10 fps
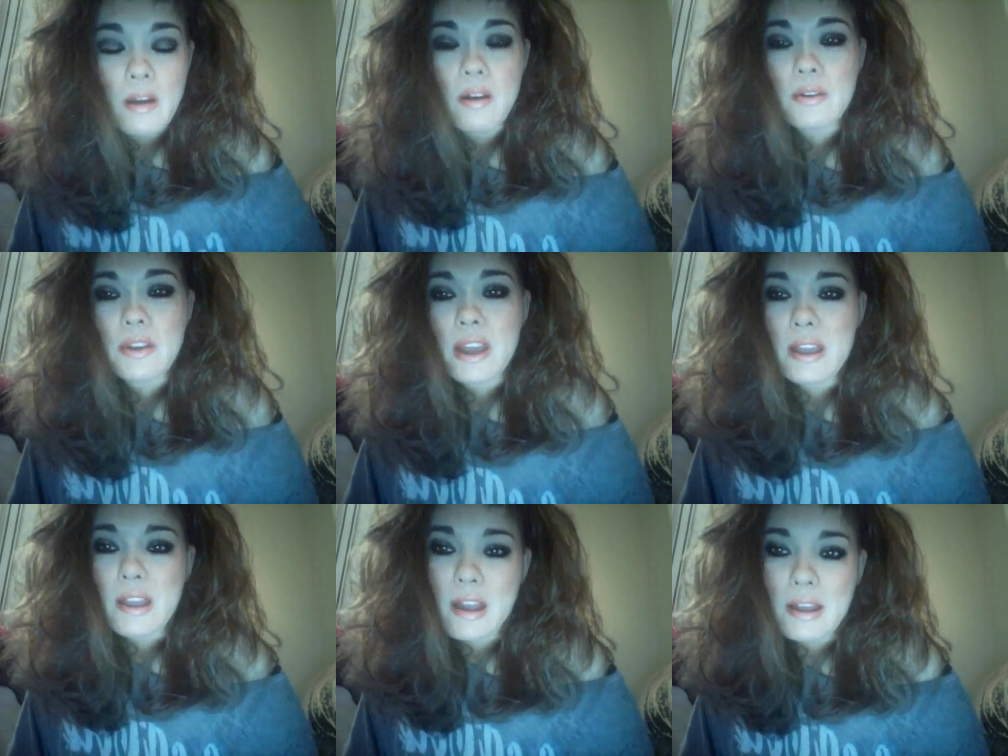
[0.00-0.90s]

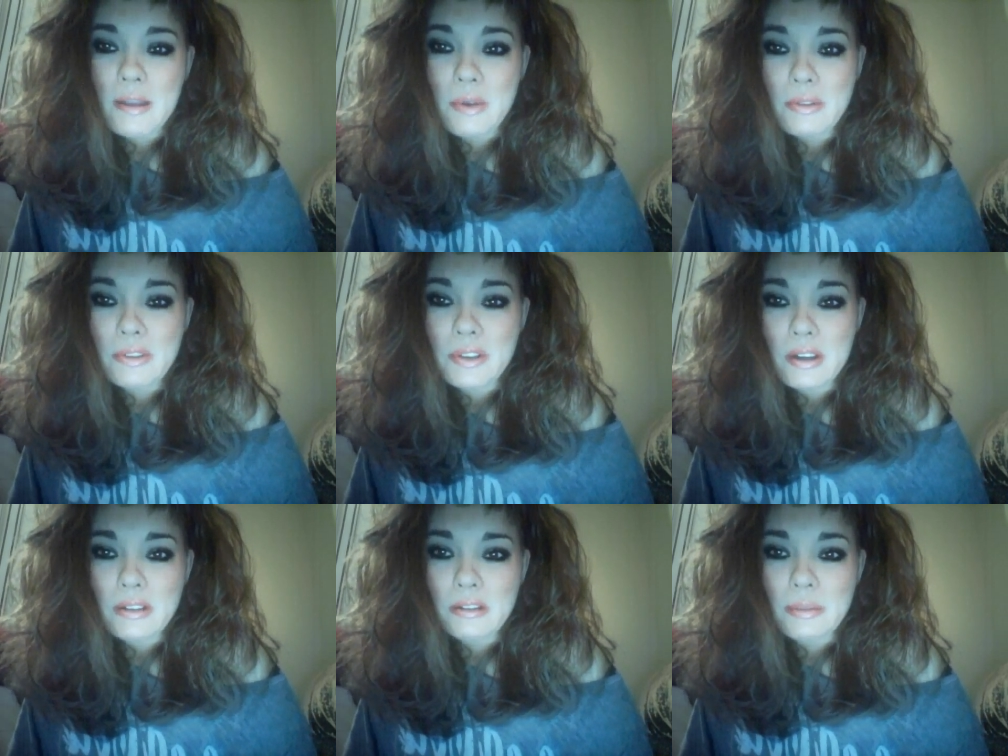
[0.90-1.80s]
Okay, I'm going to
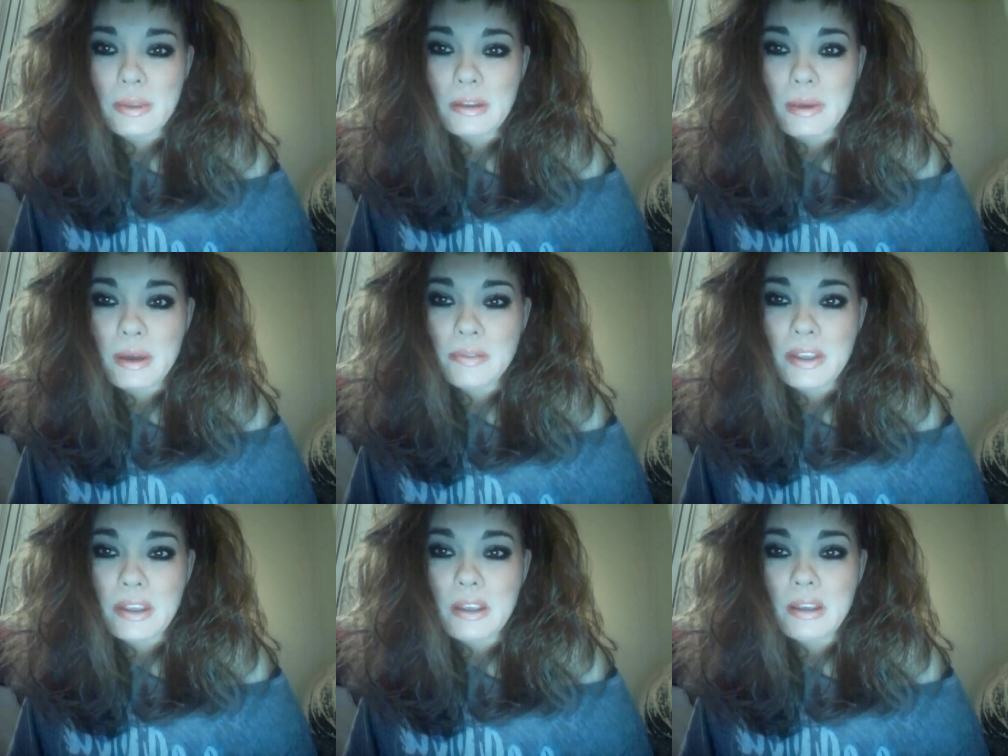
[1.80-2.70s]
talk a little bit about
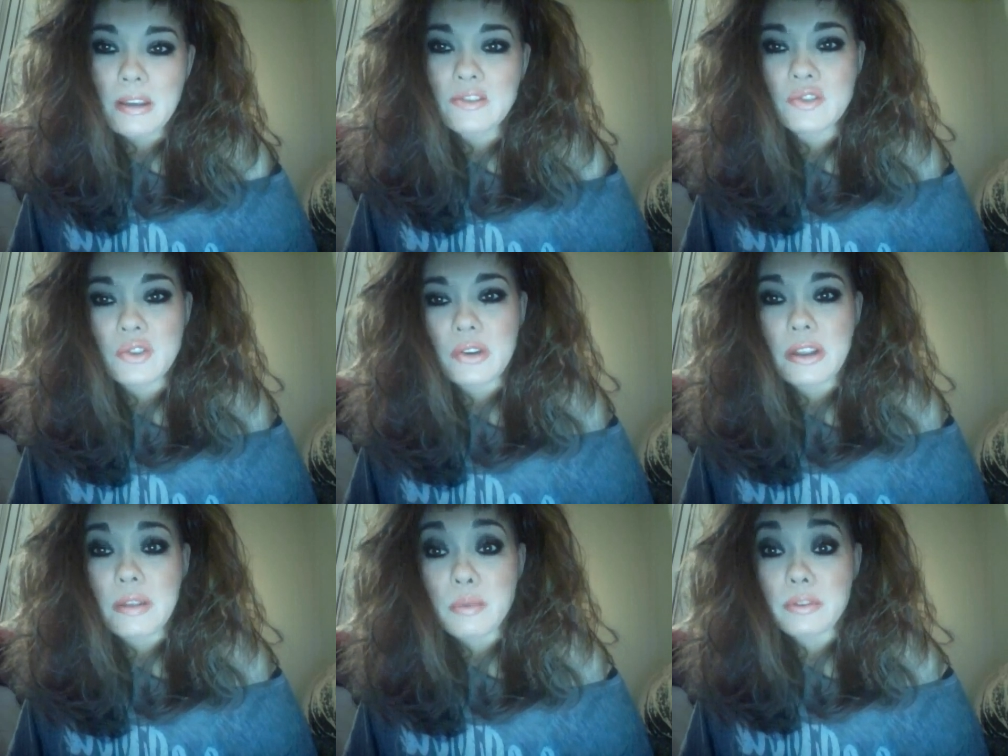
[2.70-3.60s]
the King's
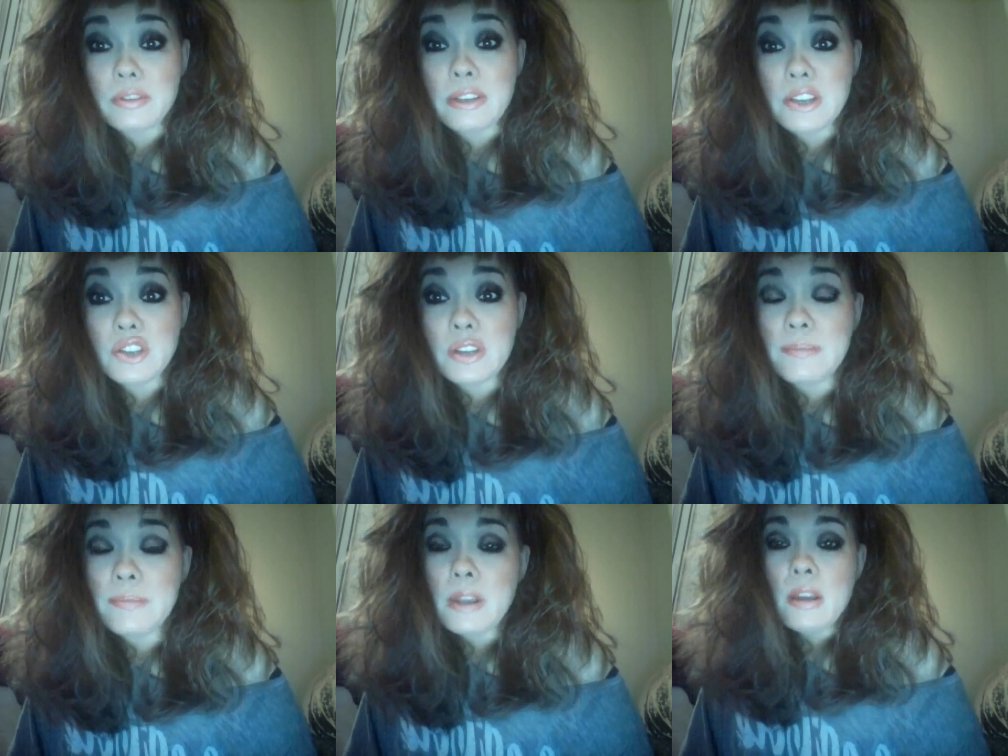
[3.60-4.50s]
Journey Bordered
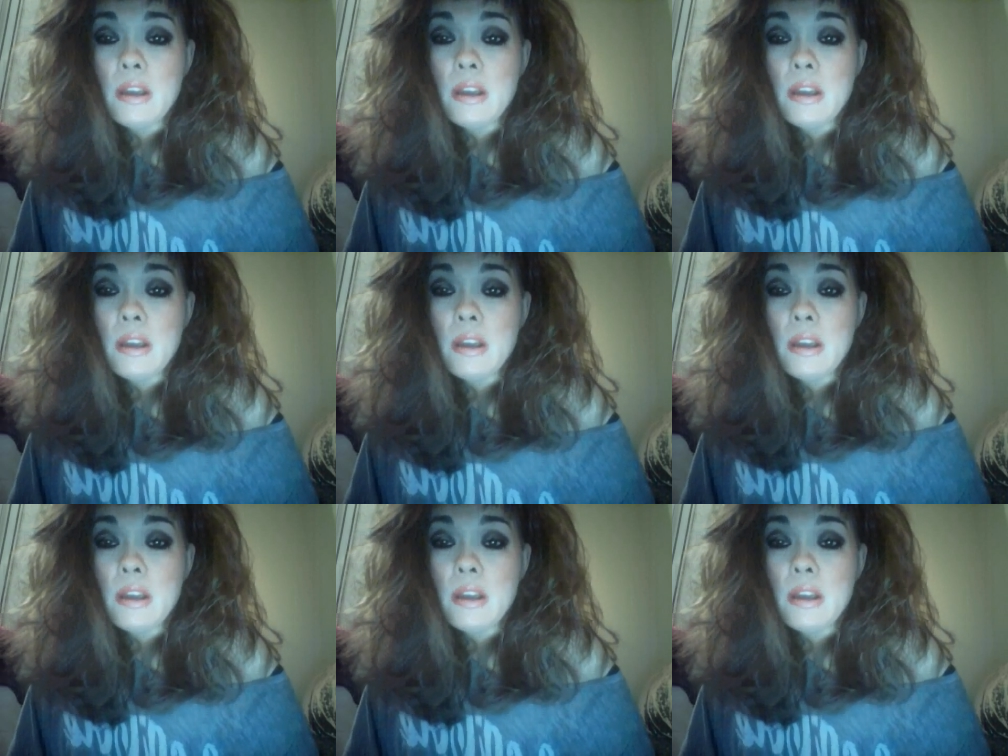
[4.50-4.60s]
Edition.